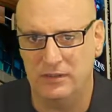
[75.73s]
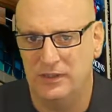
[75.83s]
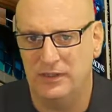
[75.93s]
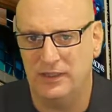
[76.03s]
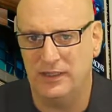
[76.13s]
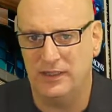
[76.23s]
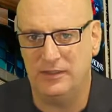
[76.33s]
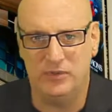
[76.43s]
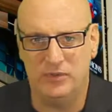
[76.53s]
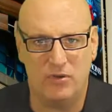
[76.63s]

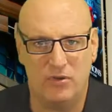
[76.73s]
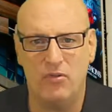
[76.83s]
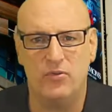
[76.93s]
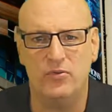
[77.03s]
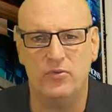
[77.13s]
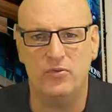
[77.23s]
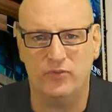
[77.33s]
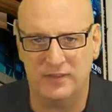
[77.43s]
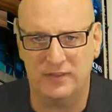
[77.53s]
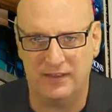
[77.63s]
All those sorts
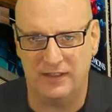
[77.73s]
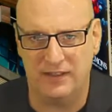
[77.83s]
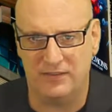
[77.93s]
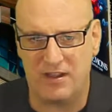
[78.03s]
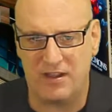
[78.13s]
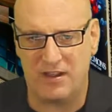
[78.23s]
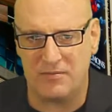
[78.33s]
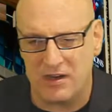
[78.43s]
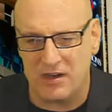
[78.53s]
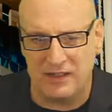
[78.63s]
of things, stock
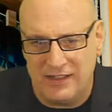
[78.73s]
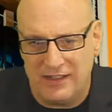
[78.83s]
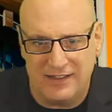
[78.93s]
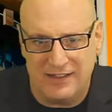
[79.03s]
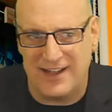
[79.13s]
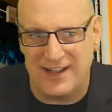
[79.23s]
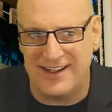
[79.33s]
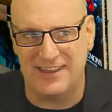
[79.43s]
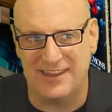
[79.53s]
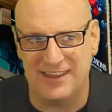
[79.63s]
market-y kind of
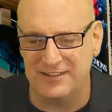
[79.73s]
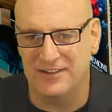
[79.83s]
things.